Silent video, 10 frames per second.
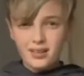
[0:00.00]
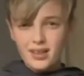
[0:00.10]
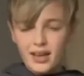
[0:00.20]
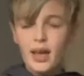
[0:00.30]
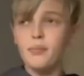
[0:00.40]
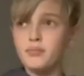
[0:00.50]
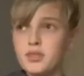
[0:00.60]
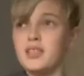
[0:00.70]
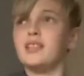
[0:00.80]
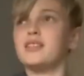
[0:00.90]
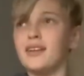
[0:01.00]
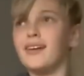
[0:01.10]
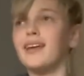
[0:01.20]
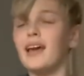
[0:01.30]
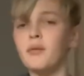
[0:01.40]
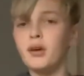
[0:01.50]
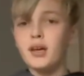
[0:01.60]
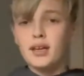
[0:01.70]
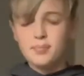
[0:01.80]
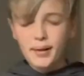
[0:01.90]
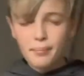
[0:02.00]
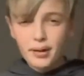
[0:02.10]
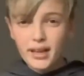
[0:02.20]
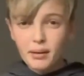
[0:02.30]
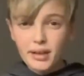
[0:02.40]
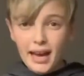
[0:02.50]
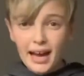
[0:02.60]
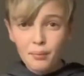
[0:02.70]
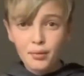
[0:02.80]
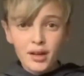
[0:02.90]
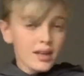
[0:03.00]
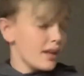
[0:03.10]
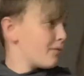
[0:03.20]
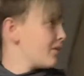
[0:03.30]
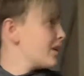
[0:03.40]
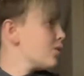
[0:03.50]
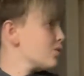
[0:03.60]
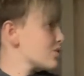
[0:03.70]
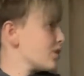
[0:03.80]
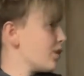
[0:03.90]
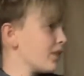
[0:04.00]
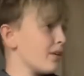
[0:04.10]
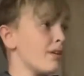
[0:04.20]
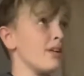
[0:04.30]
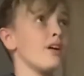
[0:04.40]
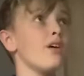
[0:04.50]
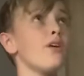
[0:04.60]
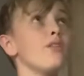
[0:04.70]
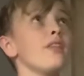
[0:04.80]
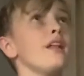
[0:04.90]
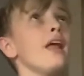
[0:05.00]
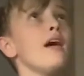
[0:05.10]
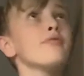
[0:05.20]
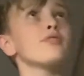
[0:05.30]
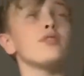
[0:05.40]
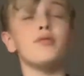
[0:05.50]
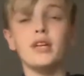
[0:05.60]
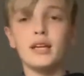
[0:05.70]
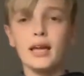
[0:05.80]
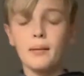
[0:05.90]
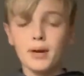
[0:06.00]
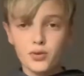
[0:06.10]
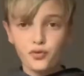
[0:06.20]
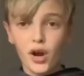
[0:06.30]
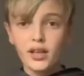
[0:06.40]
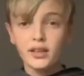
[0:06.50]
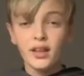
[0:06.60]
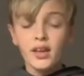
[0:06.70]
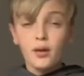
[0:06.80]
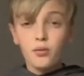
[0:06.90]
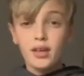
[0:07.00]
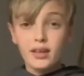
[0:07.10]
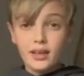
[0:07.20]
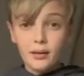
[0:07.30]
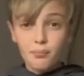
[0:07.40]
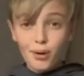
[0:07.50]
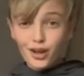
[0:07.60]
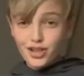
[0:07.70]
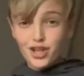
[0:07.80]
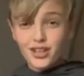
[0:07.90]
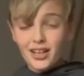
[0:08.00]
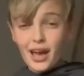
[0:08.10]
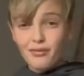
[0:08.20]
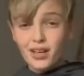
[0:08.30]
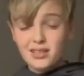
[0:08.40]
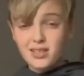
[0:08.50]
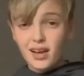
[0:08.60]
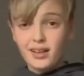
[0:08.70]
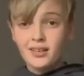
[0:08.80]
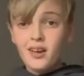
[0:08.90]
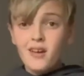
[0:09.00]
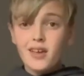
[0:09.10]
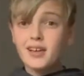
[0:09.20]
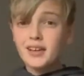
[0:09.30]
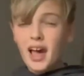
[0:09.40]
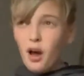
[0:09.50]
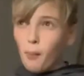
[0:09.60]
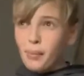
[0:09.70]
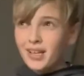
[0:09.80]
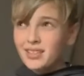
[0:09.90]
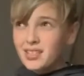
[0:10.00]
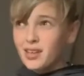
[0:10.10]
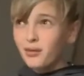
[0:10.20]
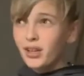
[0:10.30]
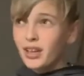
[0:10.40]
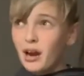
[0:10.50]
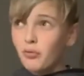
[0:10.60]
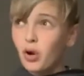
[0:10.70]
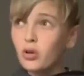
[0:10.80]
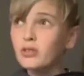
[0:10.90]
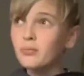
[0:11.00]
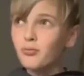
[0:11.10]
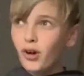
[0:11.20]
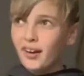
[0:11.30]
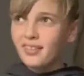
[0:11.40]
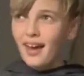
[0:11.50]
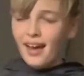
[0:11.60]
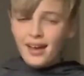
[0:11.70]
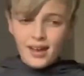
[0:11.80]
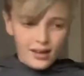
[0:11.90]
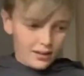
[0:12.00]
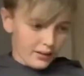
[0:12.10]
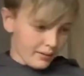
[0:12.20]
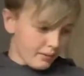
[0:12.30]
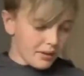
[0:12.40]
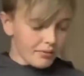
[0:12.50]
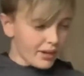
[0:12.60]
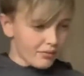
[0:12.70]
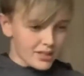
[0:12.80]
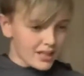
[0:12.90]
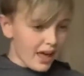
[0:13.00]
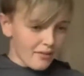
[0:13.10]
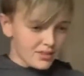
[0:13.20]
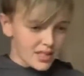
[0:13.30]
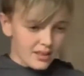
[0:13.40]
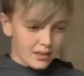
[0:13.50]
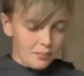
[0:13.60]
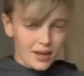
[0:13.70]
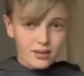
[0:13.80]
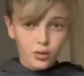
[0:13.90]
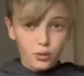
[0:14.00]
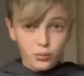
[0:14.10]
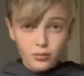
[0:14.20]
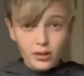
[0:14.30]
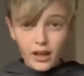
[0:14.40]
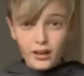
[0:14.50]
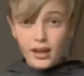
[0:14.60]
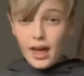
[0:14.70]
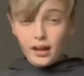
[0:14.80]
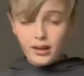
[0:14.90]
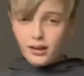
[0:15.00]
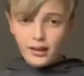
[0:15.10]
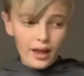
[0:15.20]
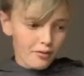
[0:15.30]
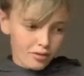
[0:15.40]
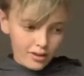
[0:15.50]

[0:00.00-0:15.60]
him to, into the game is by playing him cam. If he goes on the on the left during the game, that's fine. We, he can push on the left hand side. He can help Peterson in that role right there. Even if he's left centre mid or le left